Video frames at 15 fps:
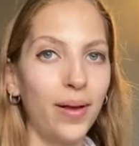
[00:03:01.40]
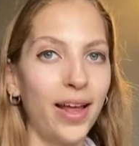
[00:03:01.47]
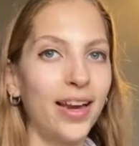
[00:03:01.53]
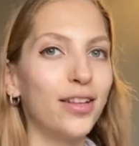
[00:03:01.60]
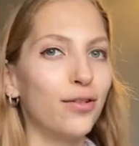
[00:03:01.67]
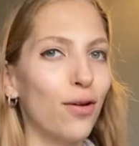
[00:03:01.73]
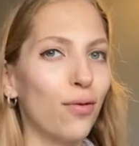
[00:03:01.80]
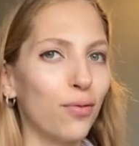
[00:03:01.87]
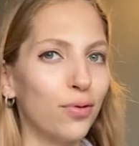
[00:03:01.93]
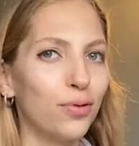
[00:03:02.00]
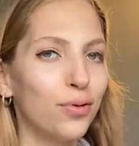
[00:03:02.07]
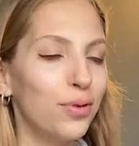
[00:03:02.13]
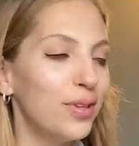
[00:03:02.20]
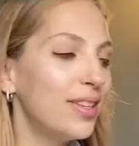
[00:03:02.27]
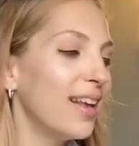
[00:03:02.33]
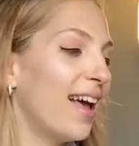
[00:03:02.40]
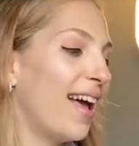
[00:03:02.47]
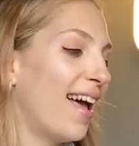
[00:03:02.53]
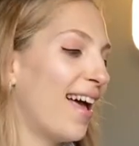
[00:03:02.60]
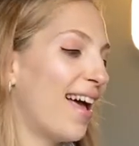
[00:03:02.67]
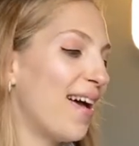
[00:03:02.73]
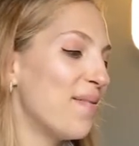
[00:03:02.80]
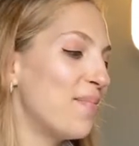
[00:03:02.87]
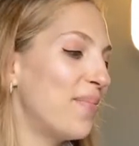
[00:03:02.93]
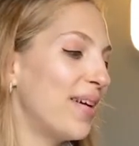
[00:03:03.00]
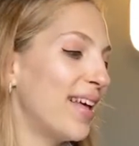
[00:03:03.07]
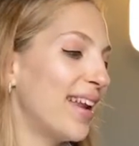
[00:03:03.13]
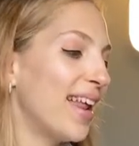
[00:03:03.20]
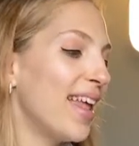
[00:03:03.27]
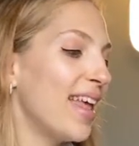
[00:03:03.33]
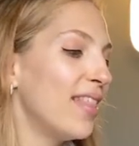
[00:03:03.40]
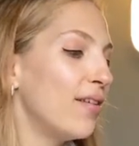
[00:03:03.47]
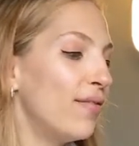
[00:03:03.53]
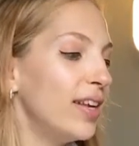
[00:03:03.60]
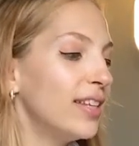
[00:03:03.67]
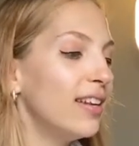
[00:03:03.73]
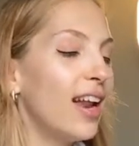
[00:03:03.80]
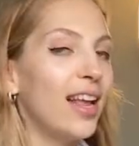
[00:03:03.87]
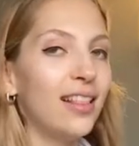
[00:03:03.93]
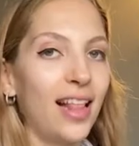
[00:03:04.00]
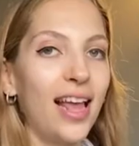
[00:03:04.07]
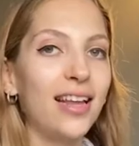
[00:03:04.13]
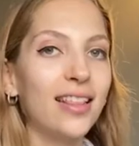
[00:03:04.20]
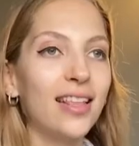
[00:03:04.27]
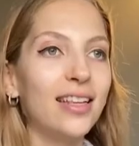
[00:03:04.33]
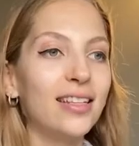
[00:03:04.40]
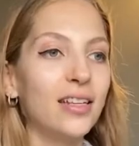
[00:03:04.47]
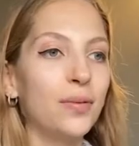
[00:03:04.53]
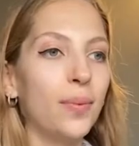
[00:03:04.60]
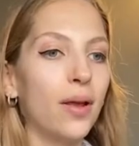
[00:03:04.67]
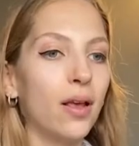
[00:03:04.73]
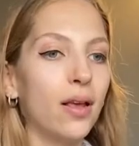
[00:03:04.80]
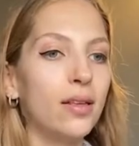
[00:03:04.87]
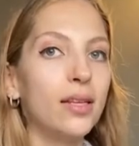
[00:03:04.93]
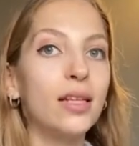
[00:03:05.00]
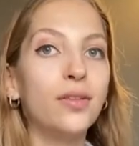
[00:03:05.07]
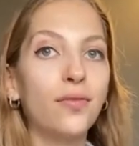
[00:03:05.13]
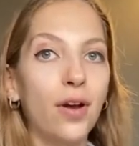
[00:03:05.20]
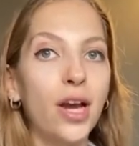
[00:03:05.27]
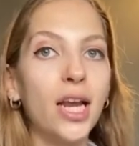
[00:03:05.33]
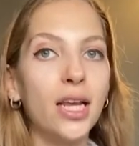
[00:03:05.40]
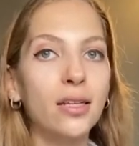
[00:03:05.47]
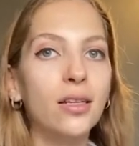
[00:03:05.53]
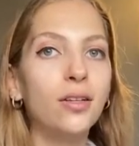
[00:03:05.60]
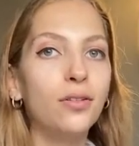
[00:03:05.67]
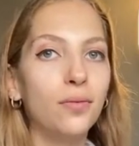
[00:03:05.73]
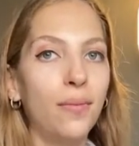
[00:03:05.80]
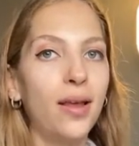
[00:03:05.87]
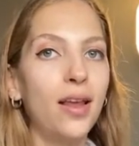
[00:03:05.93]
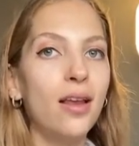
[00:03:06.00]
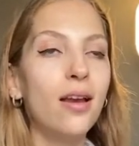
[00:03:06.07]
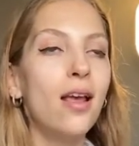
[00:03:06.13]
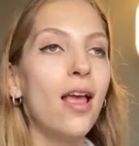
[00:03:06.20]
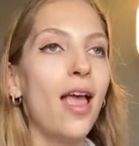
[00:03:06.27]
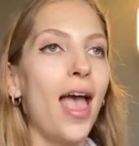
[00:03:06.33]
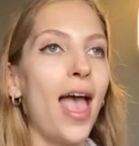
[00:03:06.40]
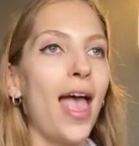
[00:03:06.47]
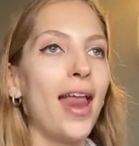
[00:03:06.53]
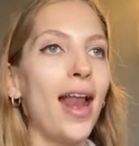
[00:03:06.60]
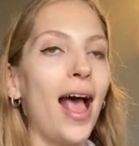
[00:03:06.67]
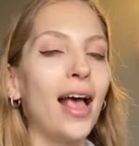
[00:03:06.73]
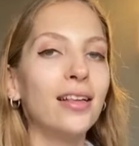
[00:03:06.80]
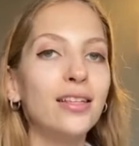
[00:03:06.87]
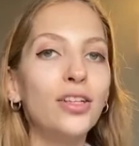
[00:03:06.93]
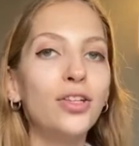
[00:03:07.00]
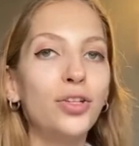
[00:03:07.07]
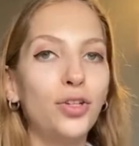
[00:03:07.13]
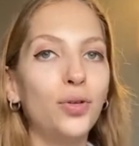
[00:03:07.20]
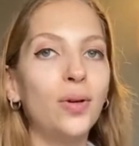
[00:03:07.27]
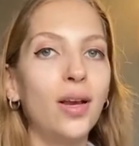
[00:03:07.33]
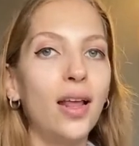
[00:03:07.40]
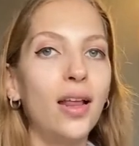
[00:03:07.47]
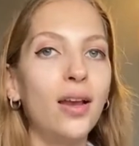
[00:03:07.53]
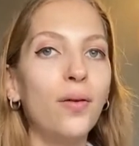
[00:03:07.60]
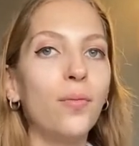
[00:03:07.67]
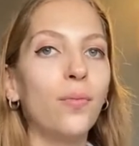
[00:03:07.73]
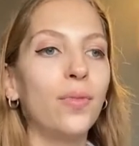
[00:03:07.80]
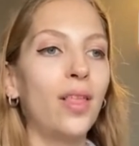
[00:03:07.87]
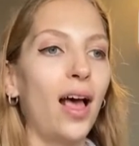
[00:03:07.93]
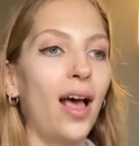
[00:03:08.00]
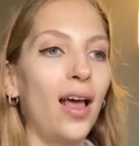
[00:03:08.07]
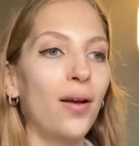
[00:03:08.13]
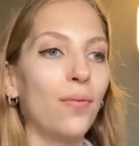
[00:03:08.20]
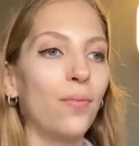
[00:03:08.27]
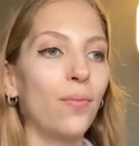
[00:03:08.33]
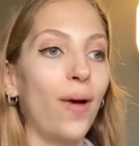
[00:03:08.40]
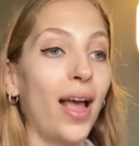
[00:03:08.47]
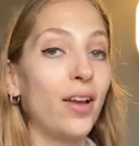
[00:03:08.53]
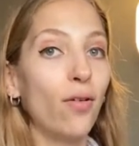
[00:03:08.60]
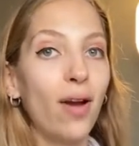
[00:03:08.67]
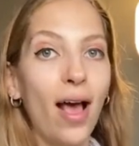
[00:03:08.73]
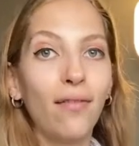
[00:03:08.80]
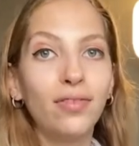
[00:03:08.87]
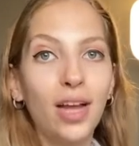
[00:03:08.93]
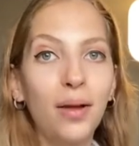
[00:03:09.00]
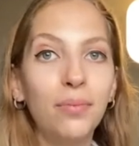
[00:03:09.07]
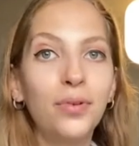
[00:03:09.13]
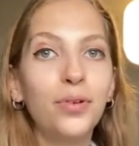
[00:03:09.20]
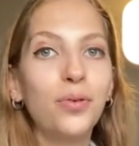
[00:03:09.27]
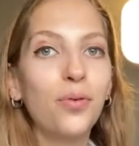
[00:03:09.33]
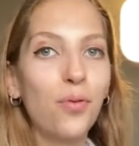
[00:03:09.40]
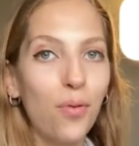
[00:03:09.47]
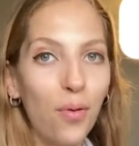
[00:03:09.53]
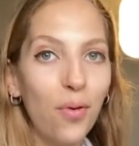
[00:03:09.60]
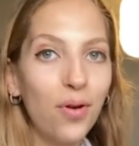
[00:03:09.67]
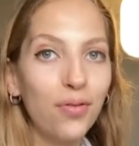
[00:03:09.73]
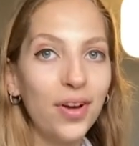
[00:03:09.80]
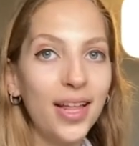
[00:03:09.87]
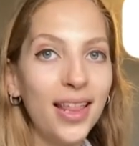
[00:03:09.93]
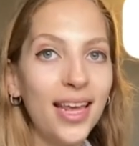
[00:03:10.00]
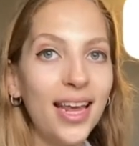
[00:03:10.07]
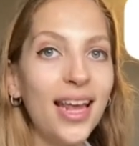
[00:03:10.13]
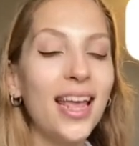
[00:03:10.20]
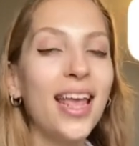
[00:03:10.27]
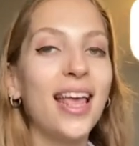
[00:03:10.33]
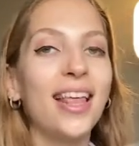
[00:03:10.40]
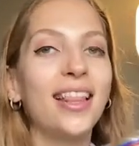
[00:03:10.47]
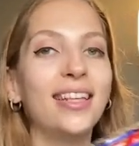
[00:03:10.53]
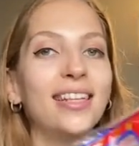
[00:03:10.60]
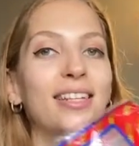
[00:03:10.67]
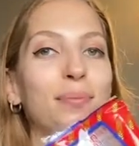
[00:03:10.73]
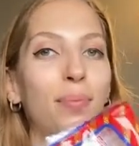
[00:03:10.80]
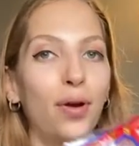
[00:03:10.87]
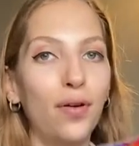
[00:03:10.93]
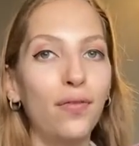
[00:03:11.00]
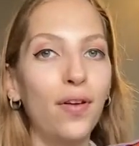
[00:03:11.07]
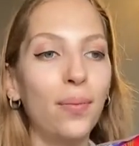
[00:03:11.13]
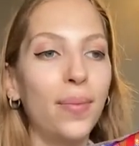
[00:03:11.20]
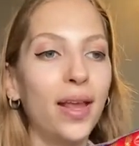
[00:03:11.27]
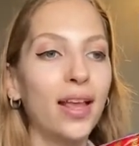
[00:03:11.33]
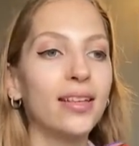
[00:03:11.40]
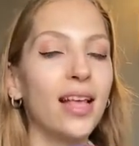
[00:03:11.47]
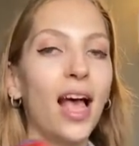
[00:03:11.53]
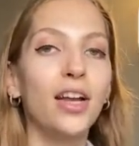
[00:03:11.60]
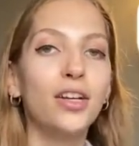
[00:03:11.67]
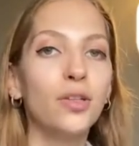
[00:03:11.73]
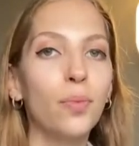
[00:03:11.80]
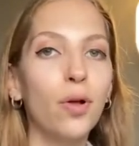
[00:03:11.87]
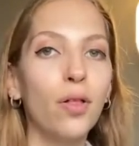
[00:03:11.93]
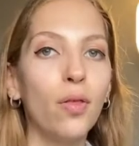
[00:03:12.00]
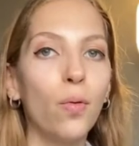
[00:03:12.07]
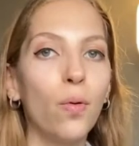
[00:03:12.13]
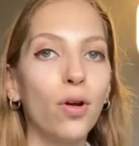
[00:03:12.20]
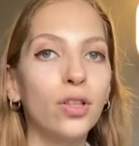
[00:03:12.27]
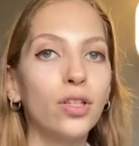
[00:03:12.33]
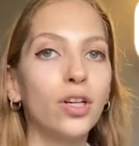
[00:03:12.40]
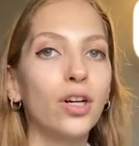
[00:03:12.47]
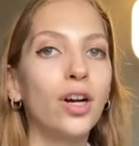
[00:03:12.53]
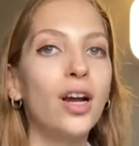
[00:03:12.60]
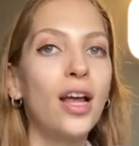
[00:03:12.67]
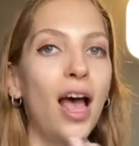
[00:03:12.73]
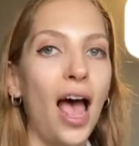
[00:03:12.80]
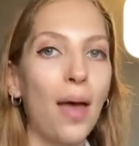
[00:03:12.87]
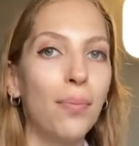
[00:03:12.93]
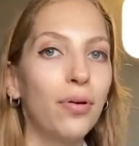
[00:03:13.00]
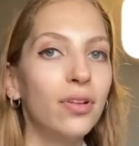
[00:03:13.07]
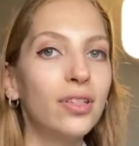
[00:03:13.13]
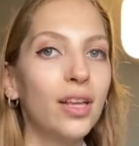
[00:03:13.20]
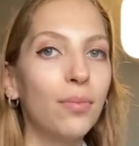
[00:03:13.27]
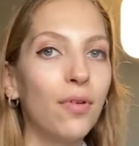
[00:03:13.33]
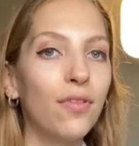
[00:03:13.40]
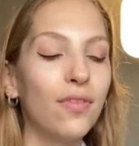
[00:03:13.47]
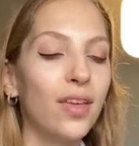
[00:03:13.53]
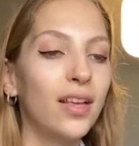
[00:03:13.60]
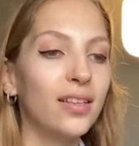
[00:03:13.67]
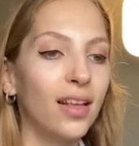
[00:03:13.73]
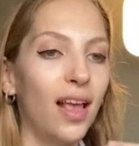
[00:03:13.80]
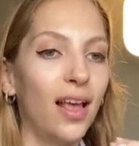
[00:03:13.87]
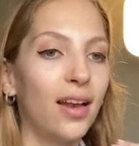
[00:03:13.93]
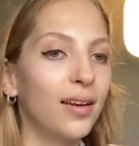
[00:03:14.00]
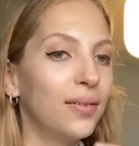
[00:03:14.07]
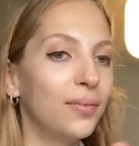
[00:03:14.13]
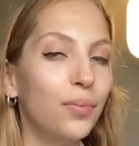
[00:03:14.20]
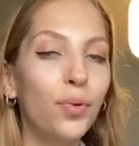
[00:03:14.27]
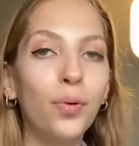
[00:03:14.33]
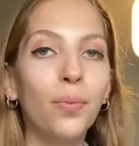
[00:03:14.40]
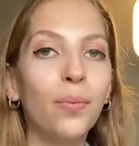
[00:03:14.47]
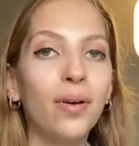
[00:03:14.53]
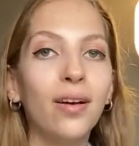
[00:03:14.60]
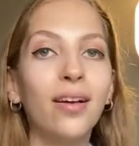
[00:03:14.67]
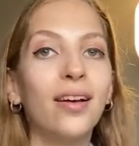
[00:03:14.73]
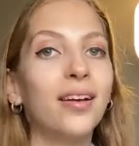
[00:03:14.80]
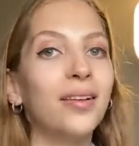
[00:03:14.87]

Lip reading: but it's not couscous. But the reason I like this is because it's very easy to make. And as a student that I don't have time to cook really, this is perfect because I just boil the water, I put some of this and boom,